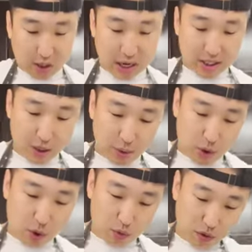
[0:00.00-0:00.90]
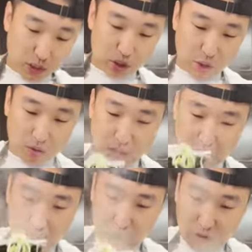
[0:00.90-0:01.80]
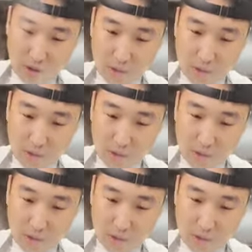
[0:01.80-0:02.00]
that's it, we're gonna move this joint right over.